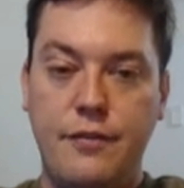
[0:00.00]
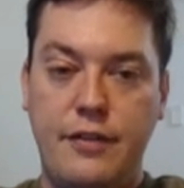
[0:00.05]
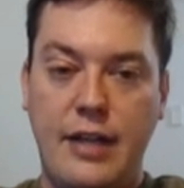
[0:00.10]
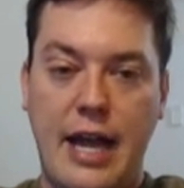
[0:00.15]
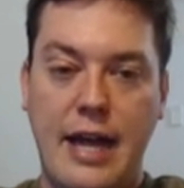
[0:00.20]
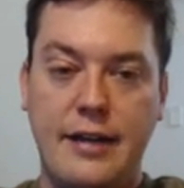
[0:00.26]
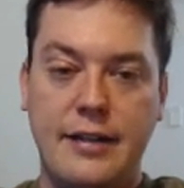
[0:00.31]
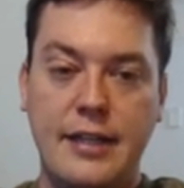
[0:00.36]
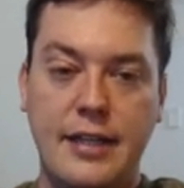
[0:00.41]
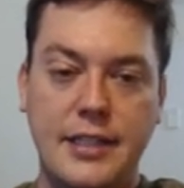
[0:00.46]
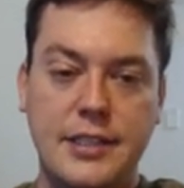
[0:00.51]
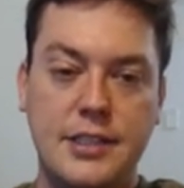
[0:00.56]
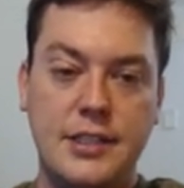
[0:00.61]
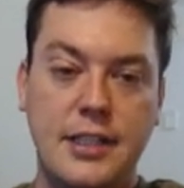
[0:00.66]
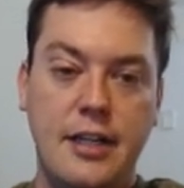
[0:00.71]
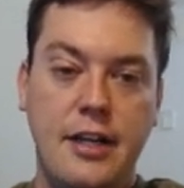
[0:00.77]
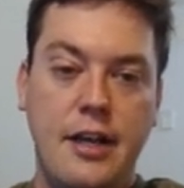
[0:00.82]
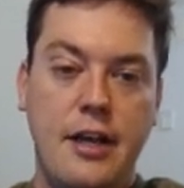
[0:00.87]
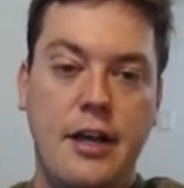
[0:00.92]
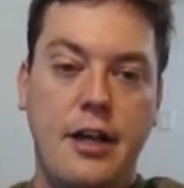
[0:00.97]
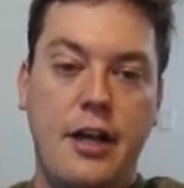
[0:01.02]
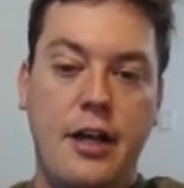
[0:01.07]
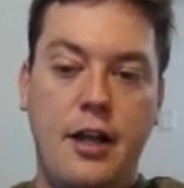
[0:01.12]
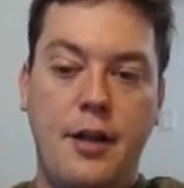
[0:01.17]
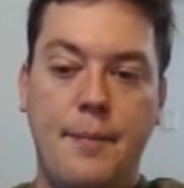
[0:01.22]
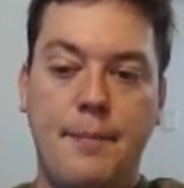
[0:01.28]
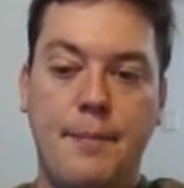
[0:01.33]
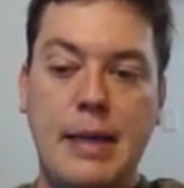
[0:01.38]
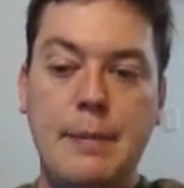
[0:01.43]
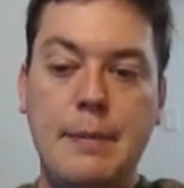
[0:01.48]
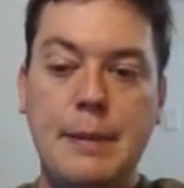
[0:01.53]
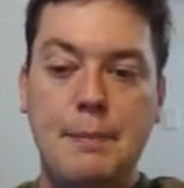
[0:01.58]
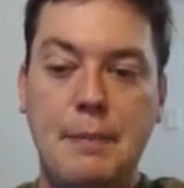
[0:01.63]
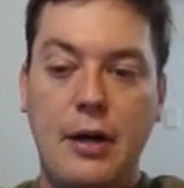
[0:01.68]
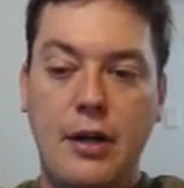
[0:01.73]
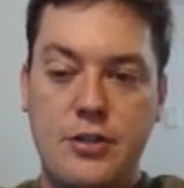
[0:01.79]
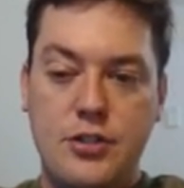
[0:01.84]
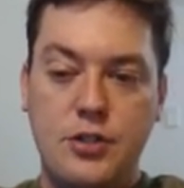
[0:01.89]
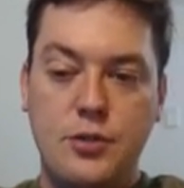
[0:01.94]
tactics. Maybe
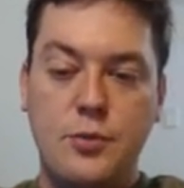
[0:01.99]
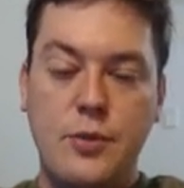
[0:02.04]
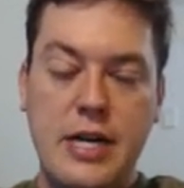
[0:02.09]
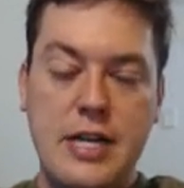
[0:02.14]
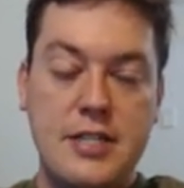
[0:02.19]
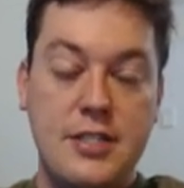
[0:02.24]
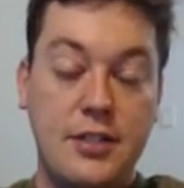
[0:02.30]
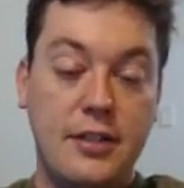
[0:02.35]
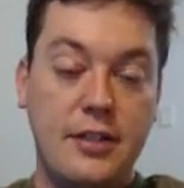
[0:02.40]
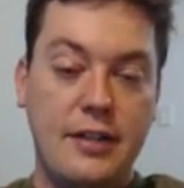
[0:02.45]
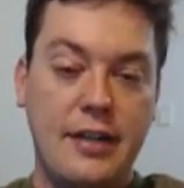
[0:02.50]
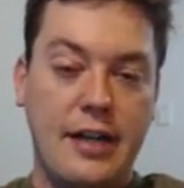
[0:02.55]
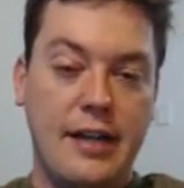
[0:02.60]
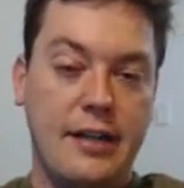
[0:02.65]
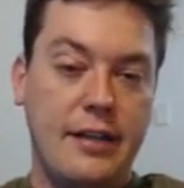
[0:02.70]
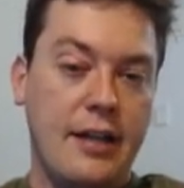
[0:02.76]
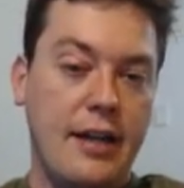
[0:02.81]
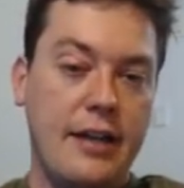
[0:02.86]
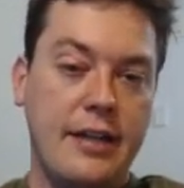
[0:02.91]
Puzzle Racer.